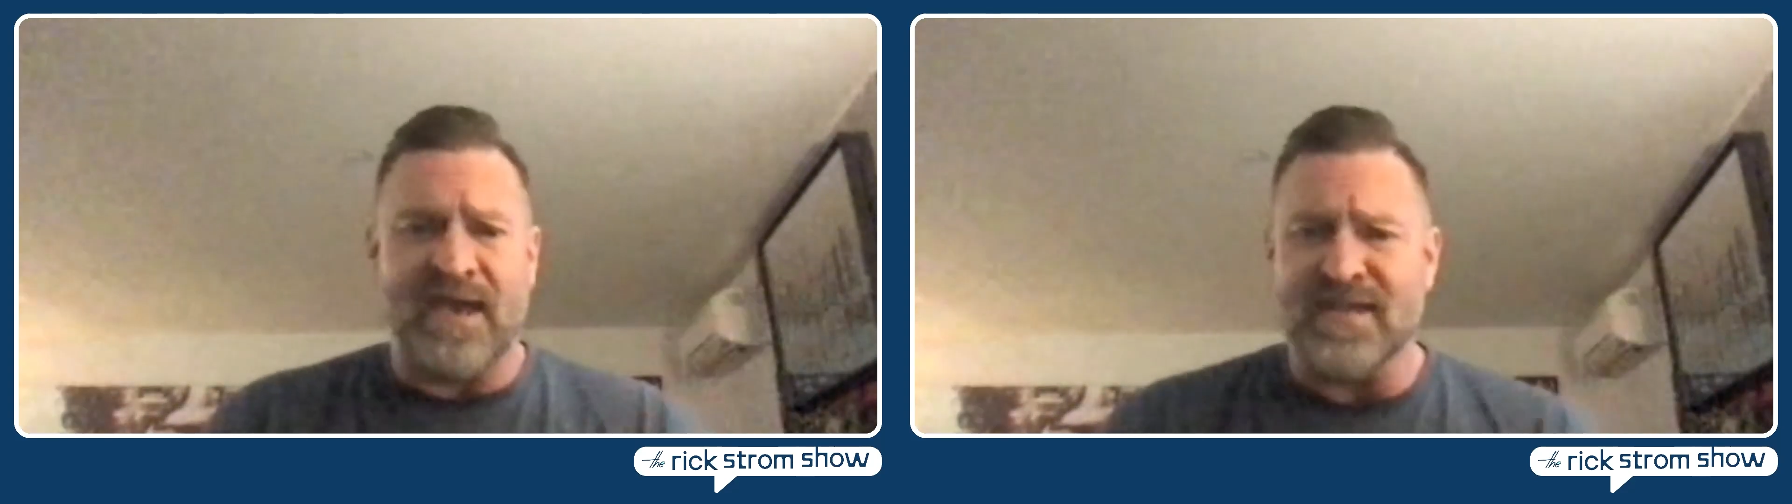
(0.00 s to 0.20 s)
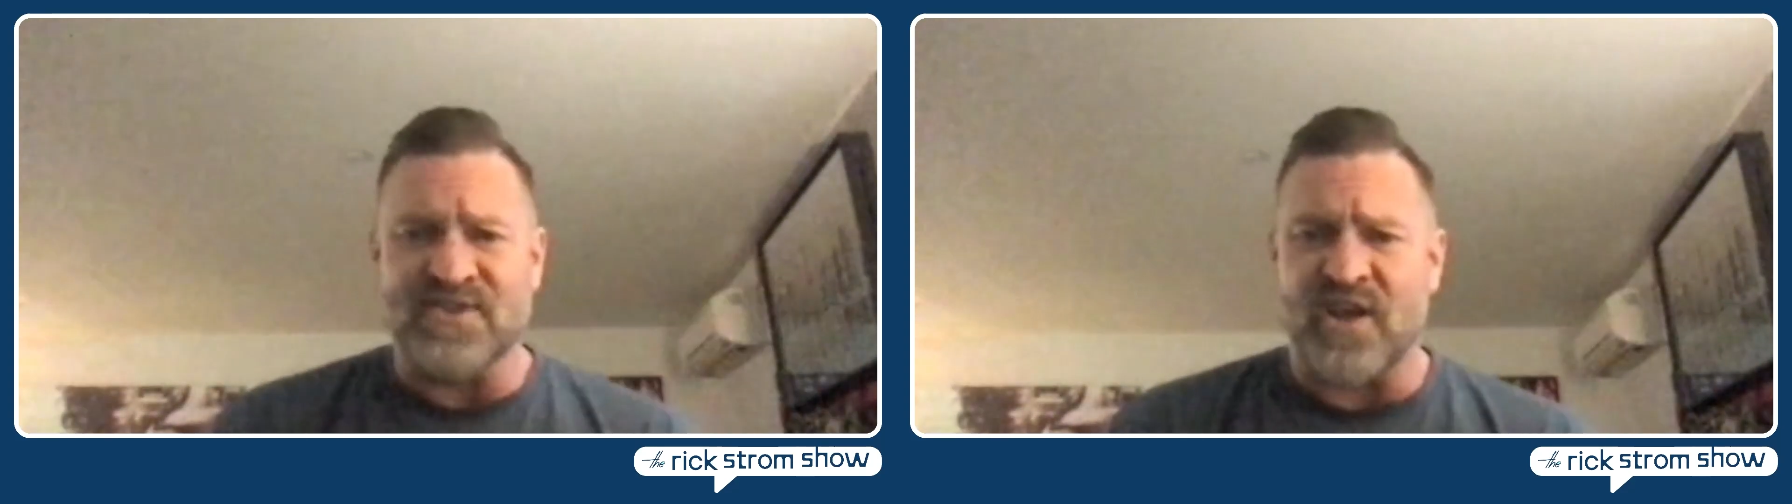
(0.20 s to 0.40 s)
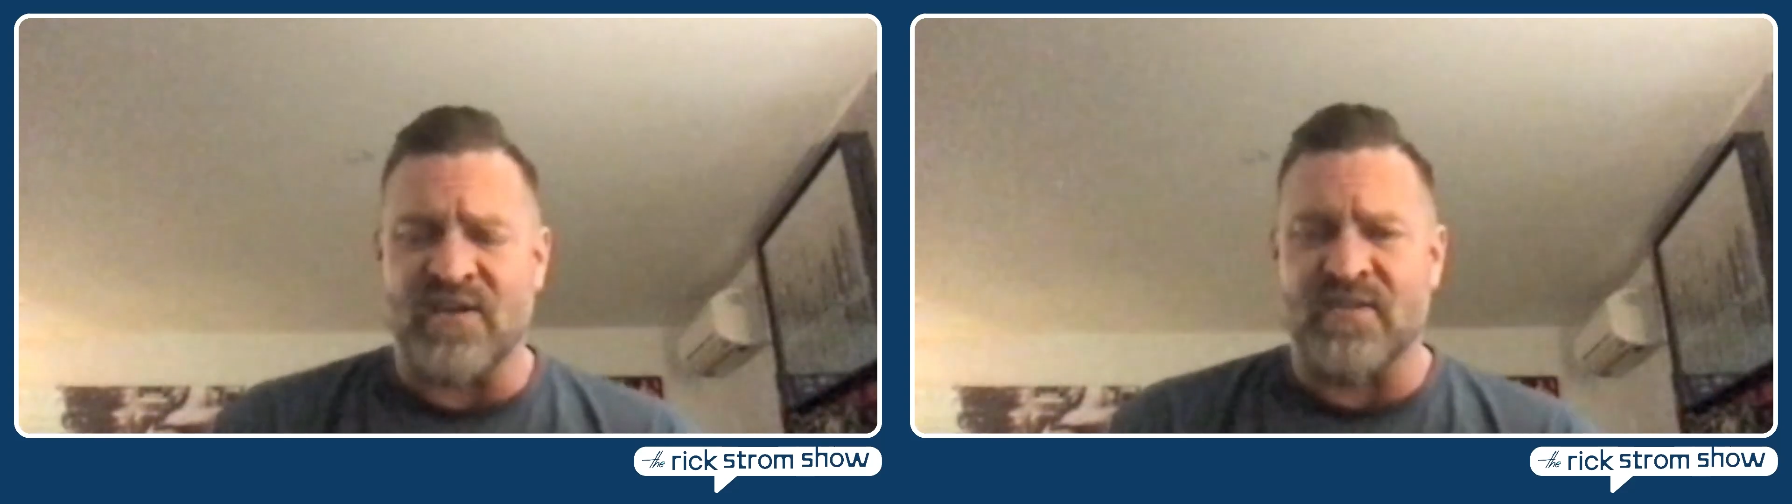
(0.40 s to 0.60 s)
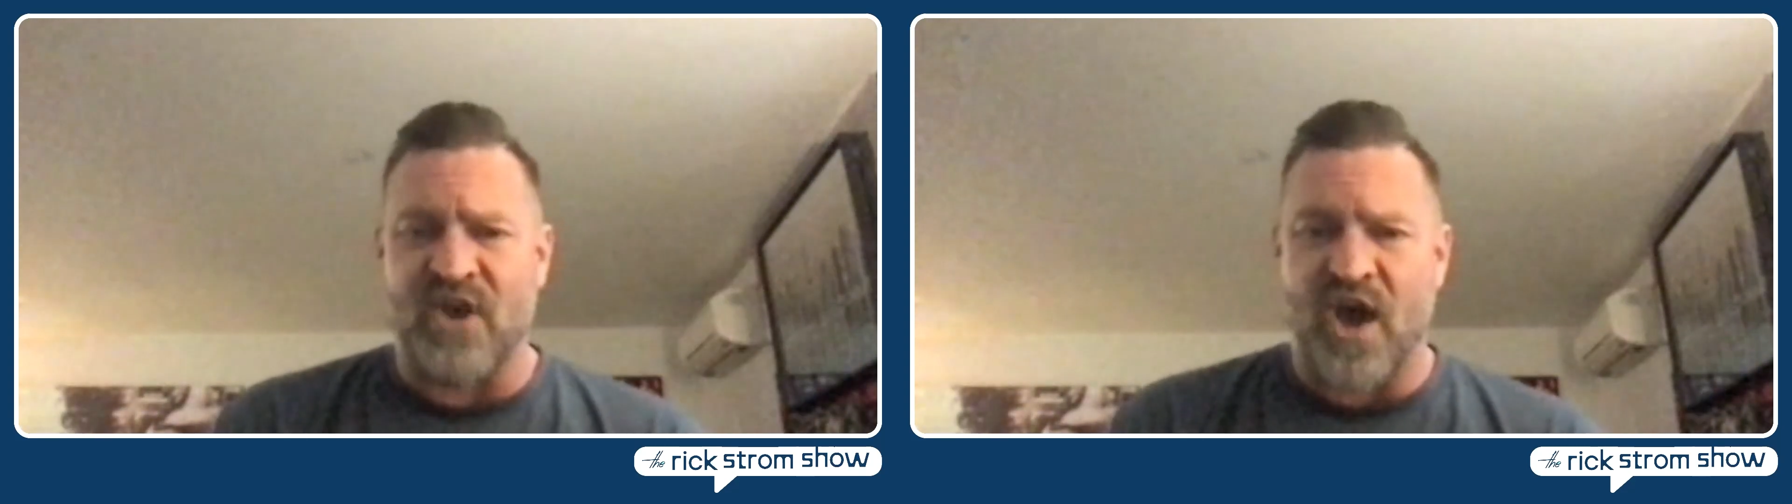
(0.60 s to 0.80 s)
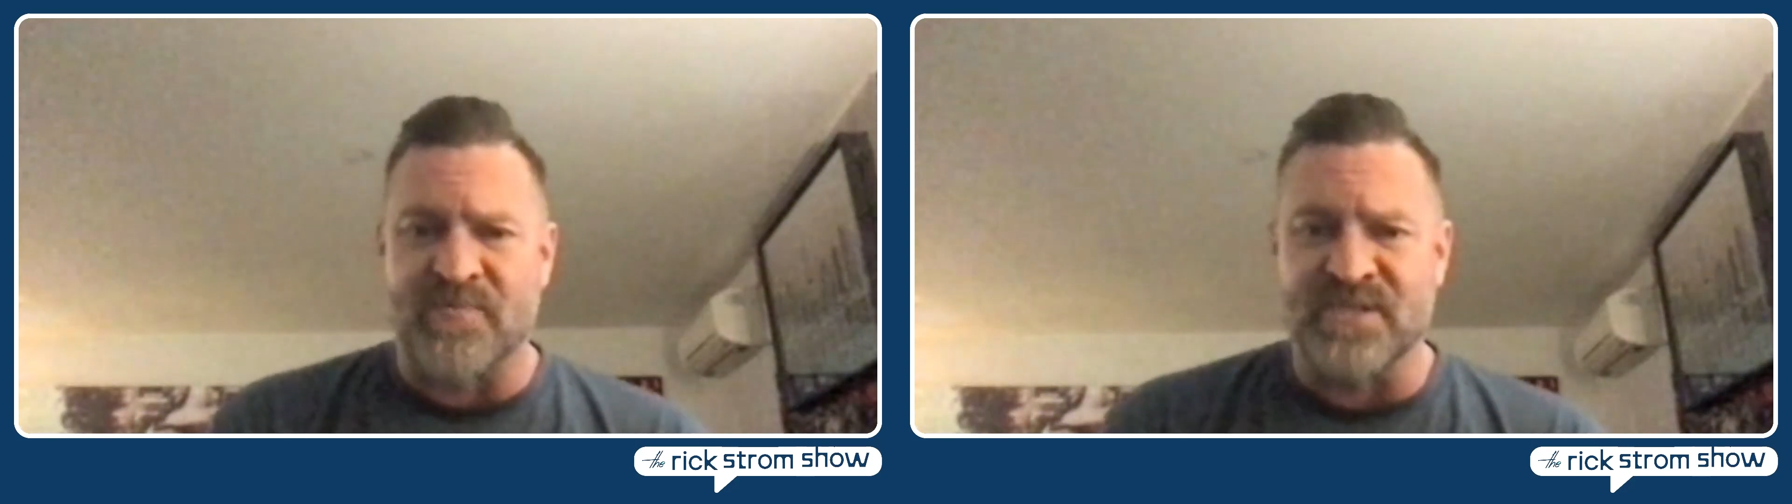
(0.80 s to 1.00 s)
I ain't talking to the
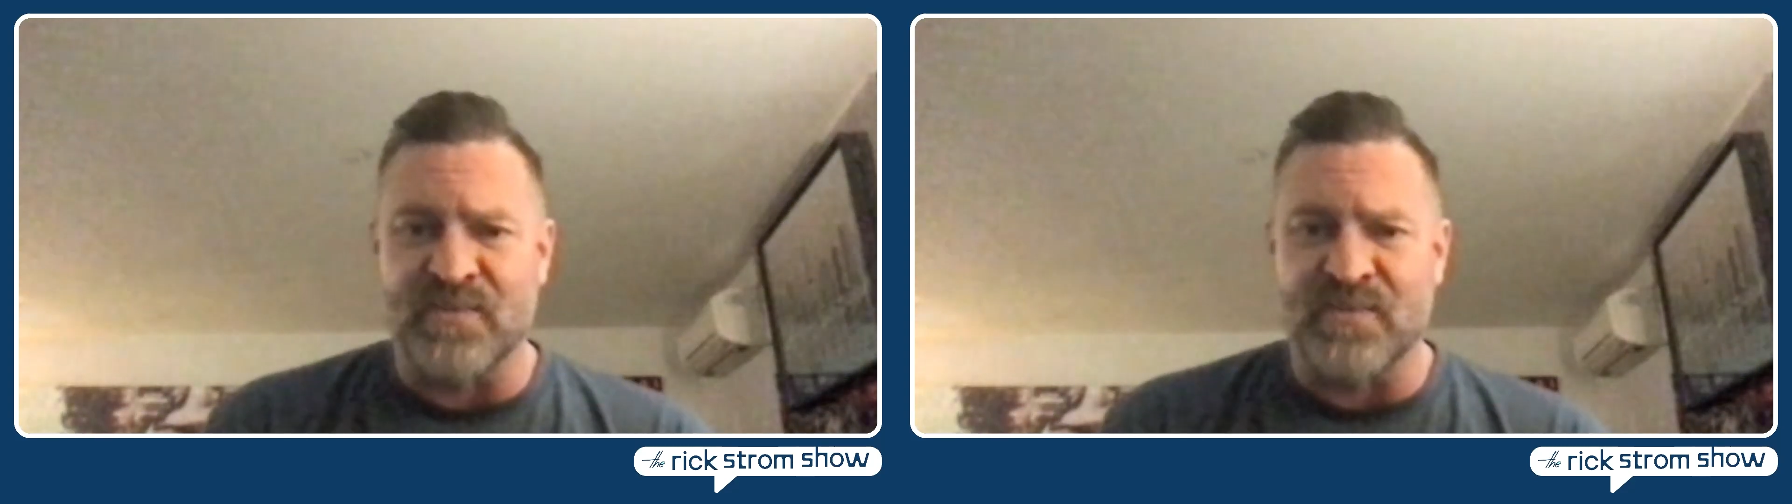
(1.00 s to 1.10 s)
cops